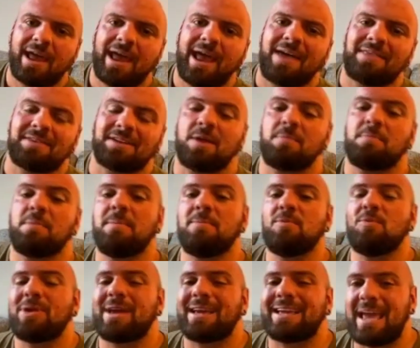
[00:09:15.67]
And then I remember
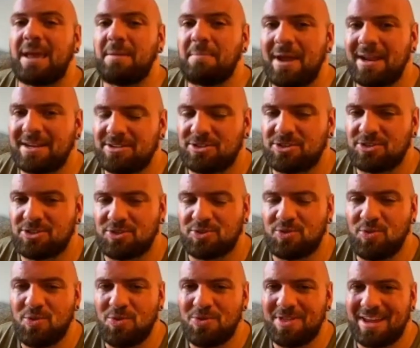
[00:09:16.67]
when I came back to
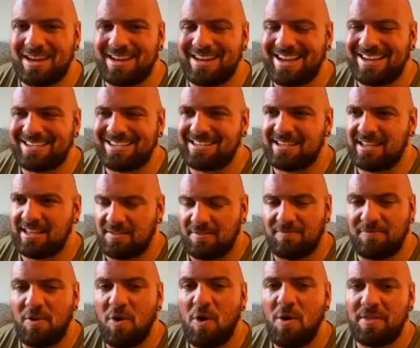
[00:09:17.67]
school in the
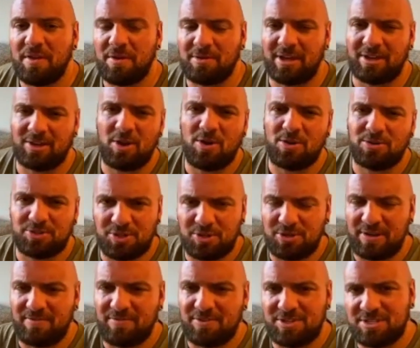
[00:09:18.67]
fall, they were like, "Oh, dude,
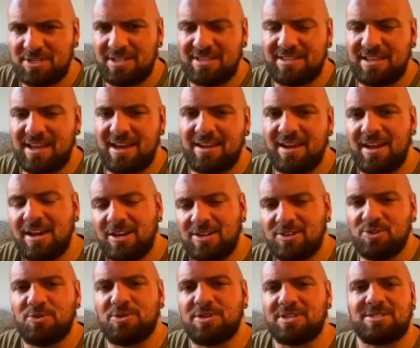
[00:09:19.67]
have you seen that
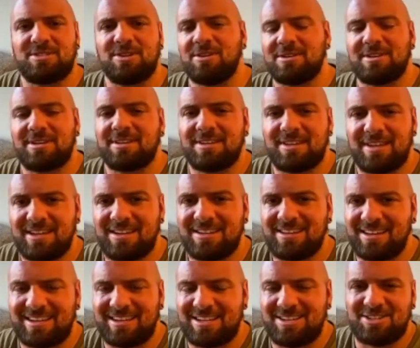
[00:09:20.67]
Lukas Duncan kid?
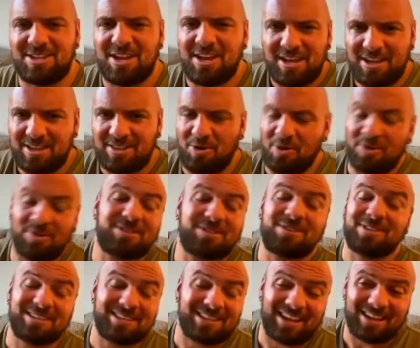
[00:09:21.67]
Like have you
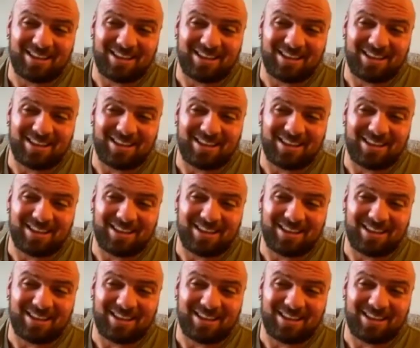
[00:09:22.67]
seen